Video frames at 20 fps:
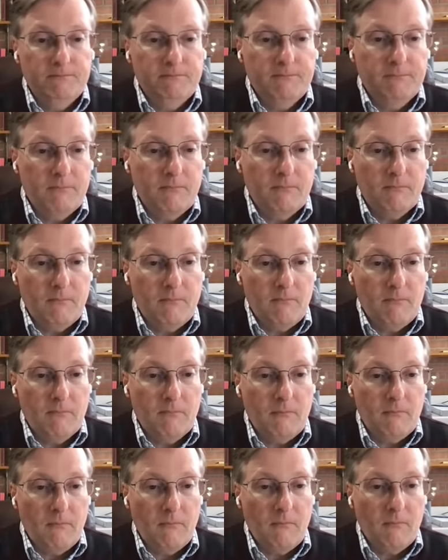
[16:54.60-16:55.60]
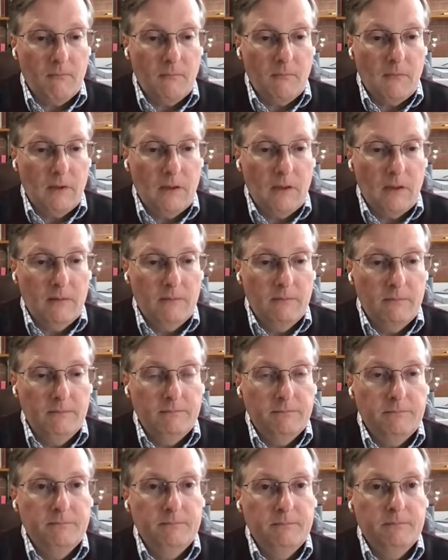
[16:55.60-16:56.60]

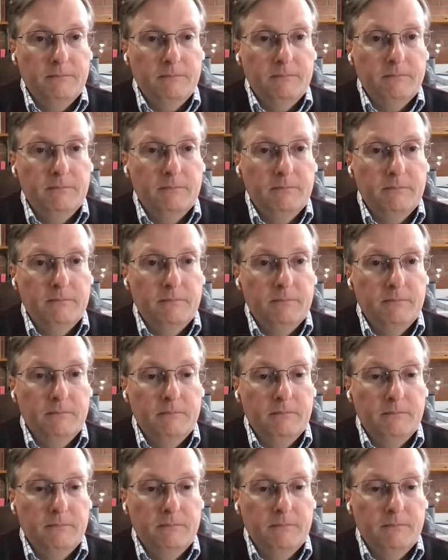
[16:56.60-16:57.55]
Nobody speaks.